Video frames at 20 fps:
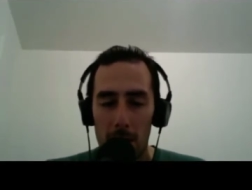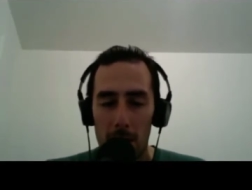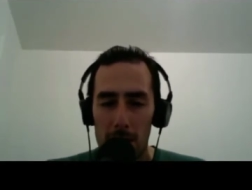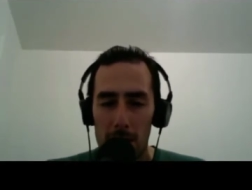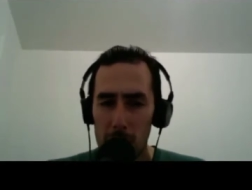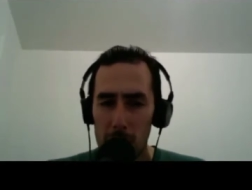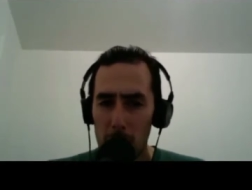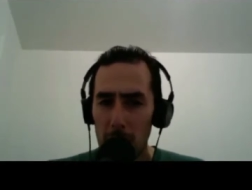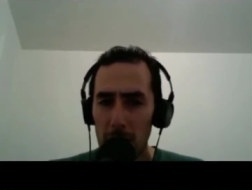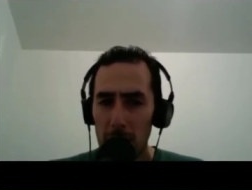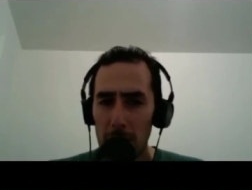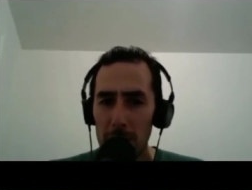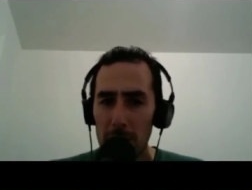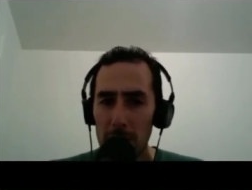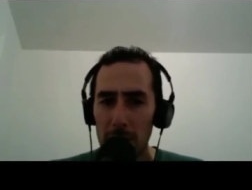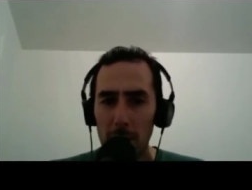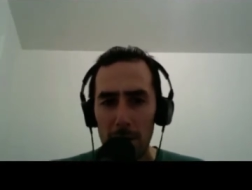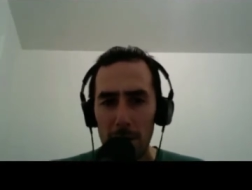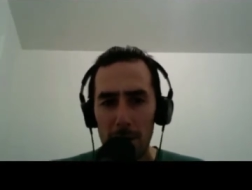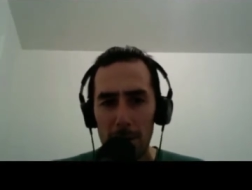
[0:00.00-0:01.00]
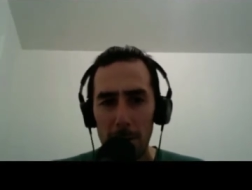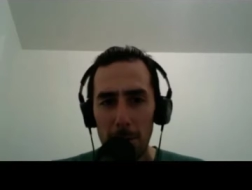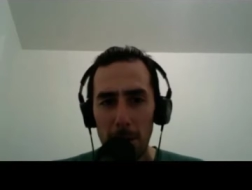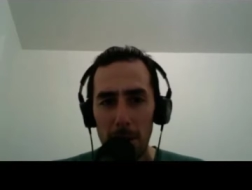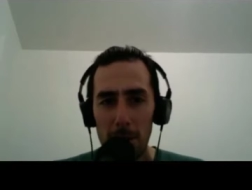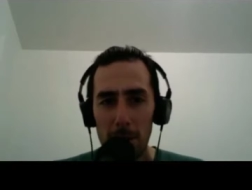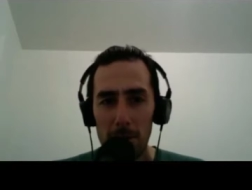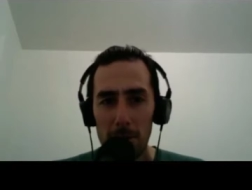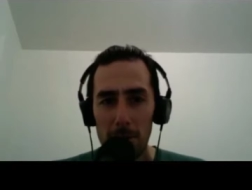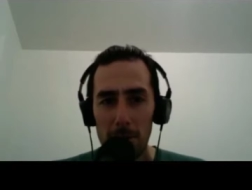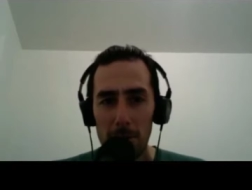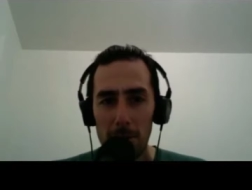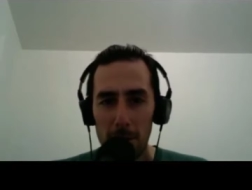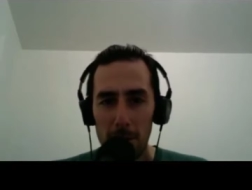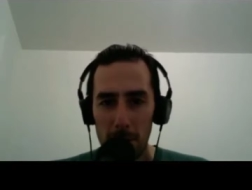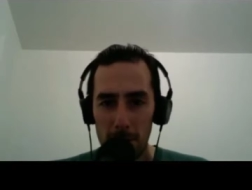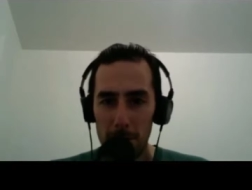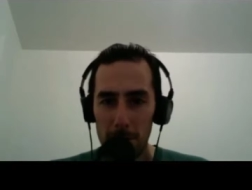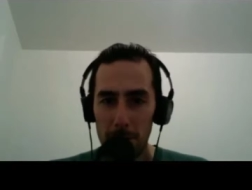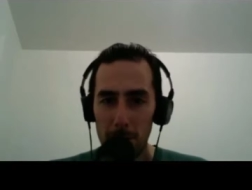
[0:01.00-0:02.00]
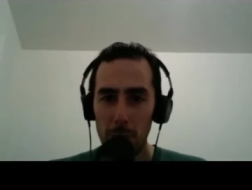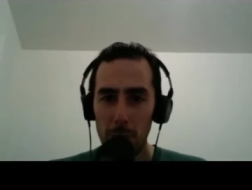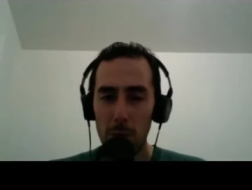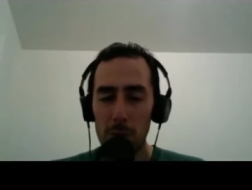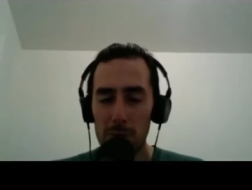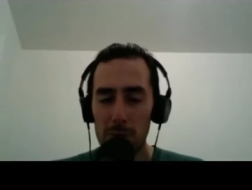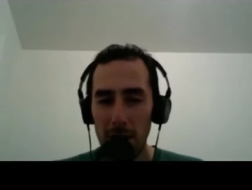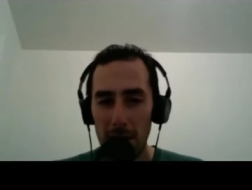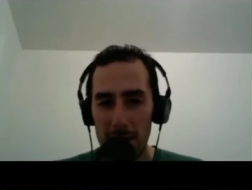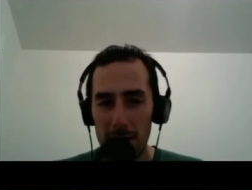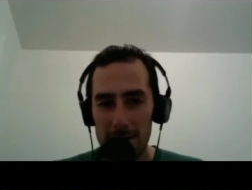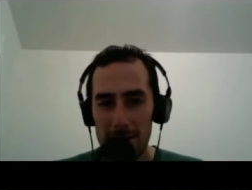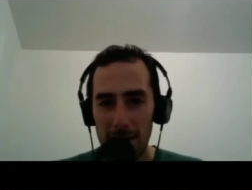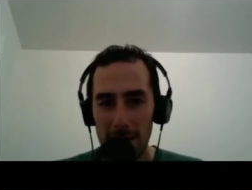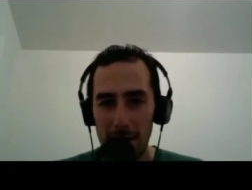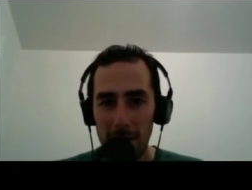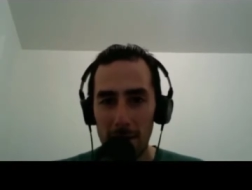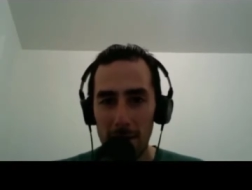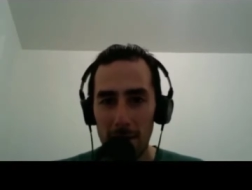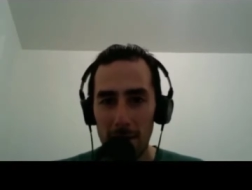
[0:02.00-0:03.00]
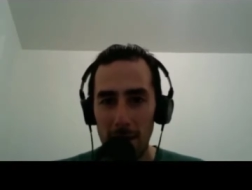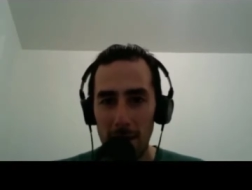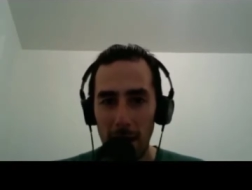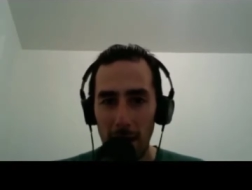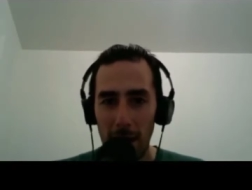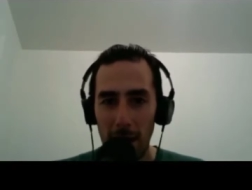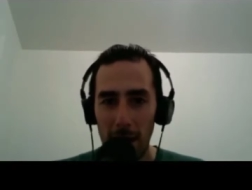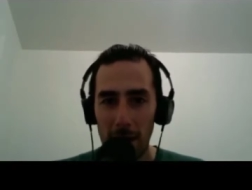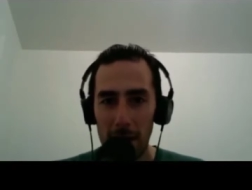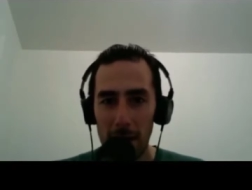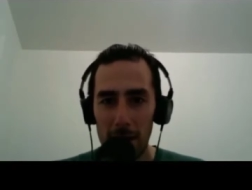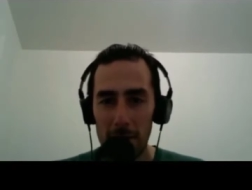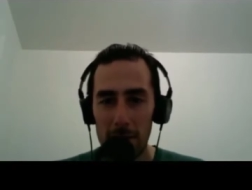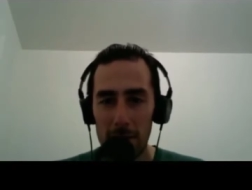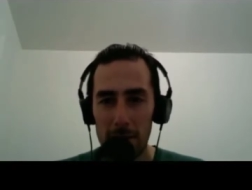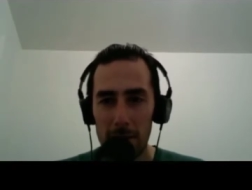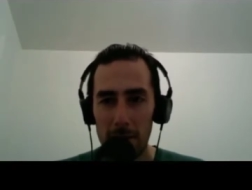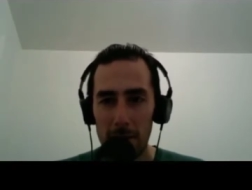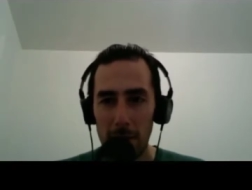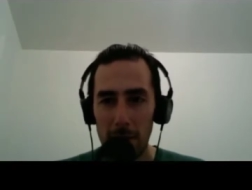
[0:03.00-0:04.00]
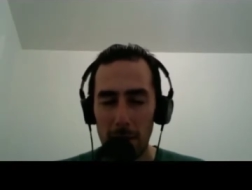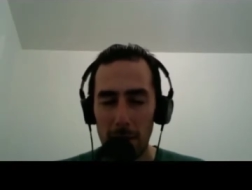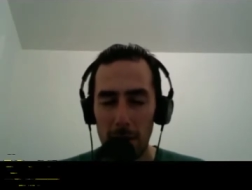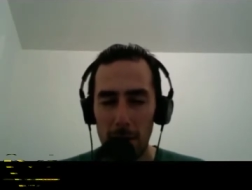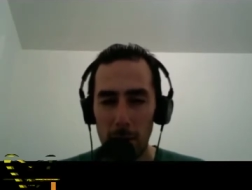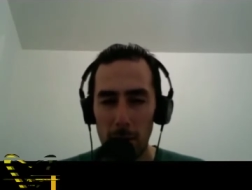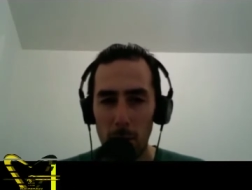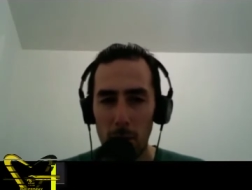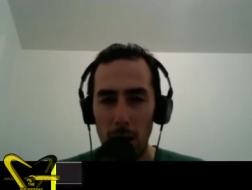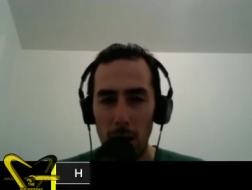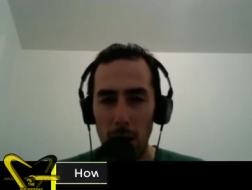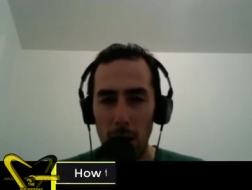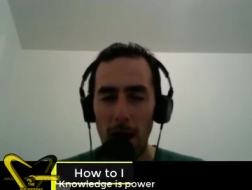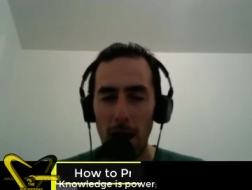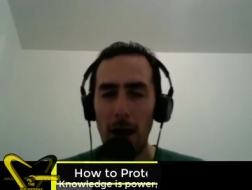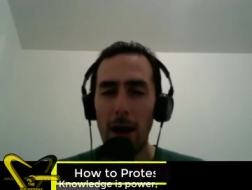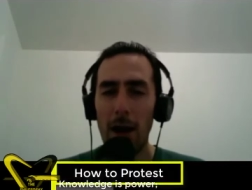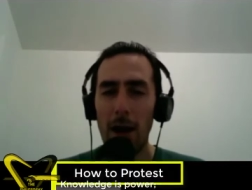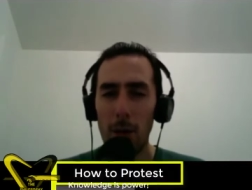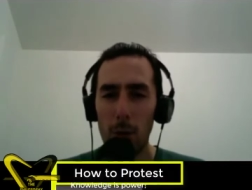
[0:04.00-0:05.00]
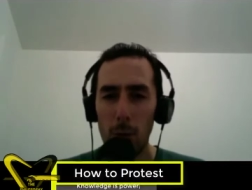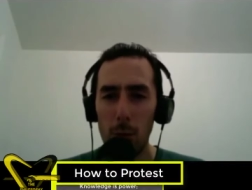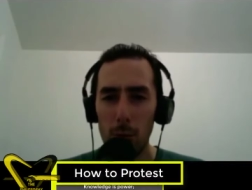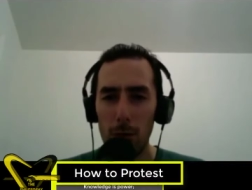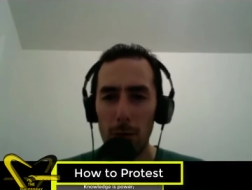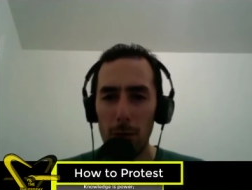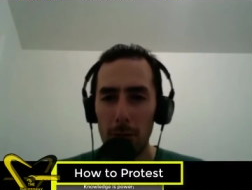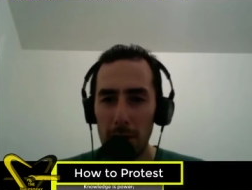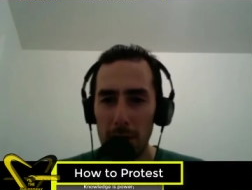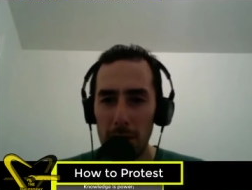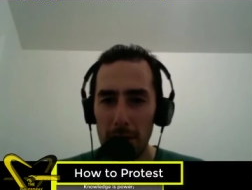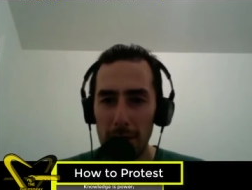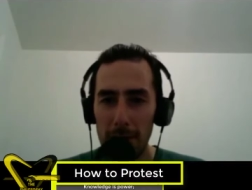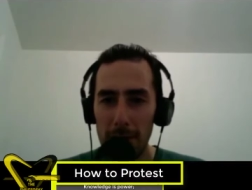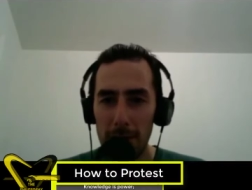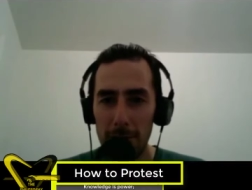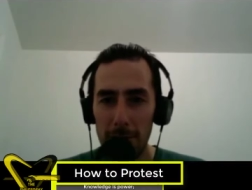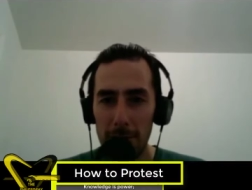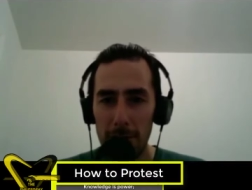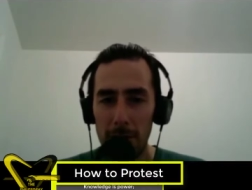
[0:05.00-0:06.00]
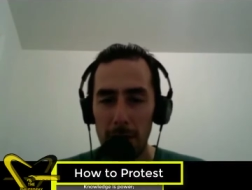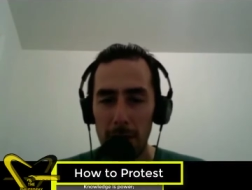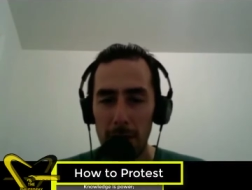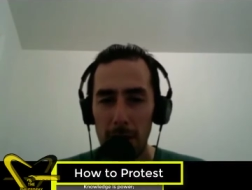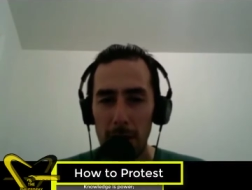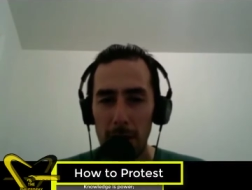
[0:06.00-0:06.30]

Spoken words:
So we're going to be talking about protesting and how we believe